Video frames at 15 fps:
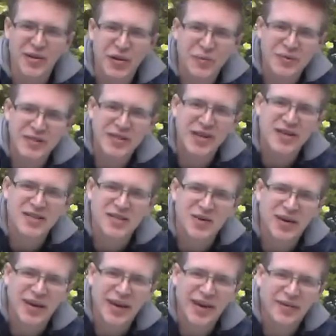a little bit tight, so
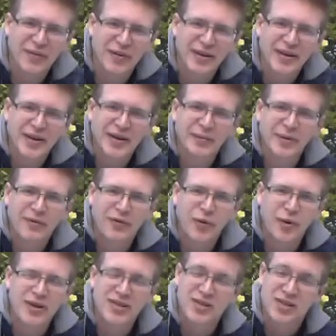I can't really kick above the
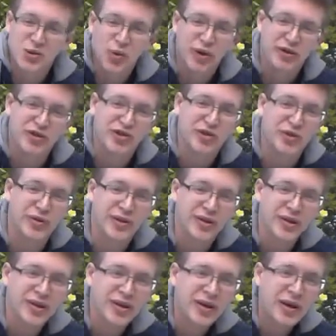waist. That's why you shouldn't
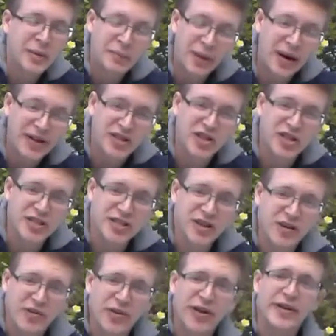buy jeans
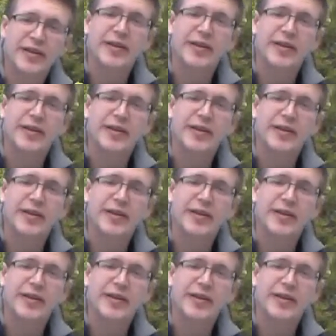that are like